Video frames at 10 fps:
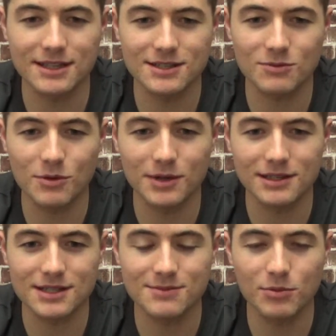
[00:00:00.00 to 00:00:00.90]
Is it
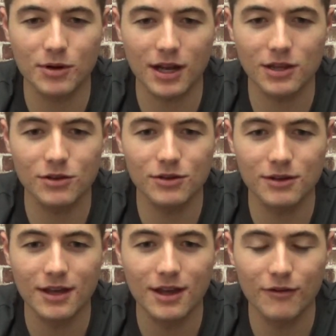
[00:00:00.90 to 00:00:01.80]
ruining the sport? Are
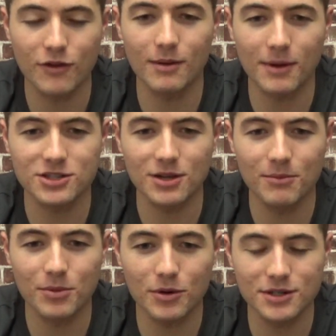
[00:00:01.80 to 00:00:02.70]
you very much
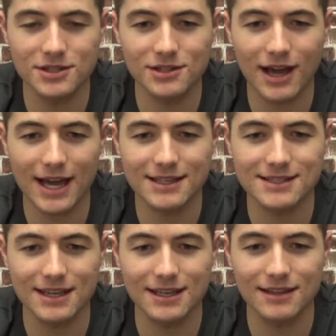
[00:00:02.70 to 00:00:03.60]
on board? Do you like
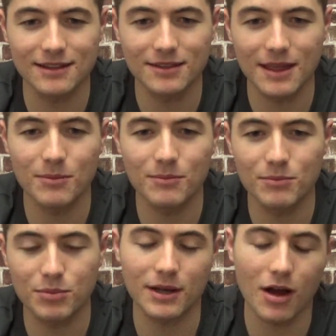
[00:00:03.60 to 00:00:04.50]
seeing them
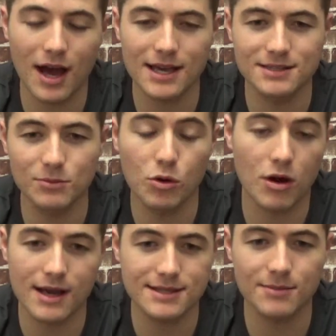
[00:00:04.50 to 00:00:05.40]
bring more
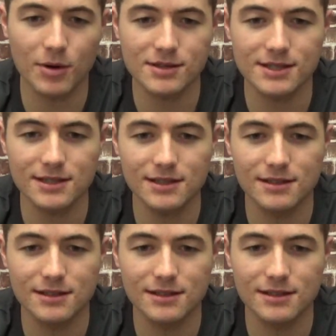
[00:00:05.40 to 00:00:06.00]
eyes to boxing?